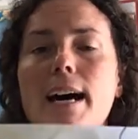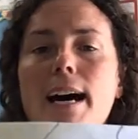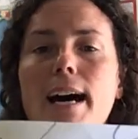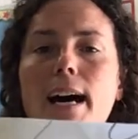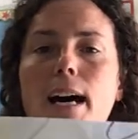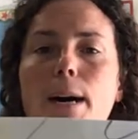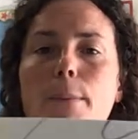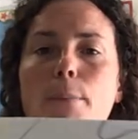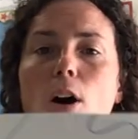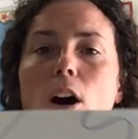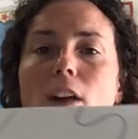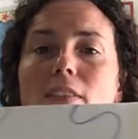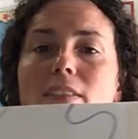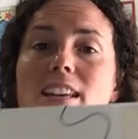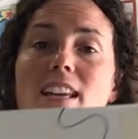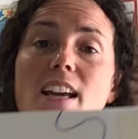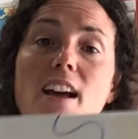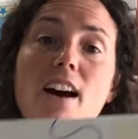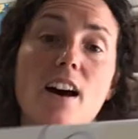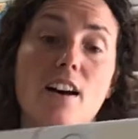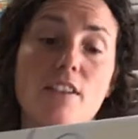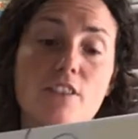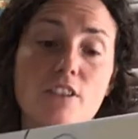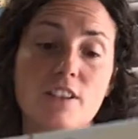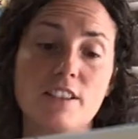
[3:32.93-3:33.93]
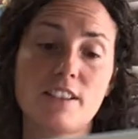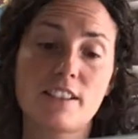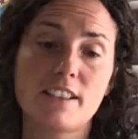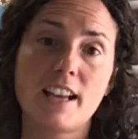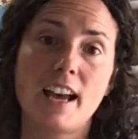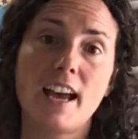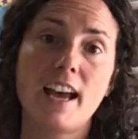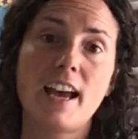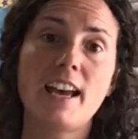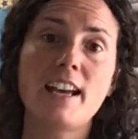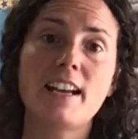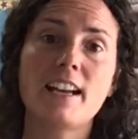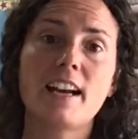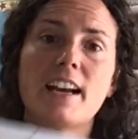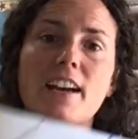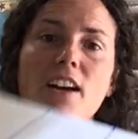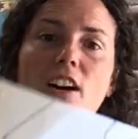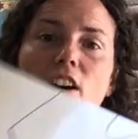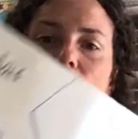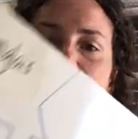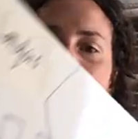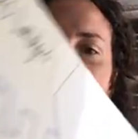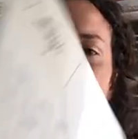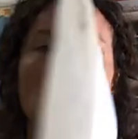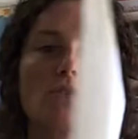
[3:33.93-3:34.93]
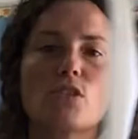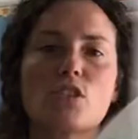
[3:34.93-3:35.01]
On the other side, I also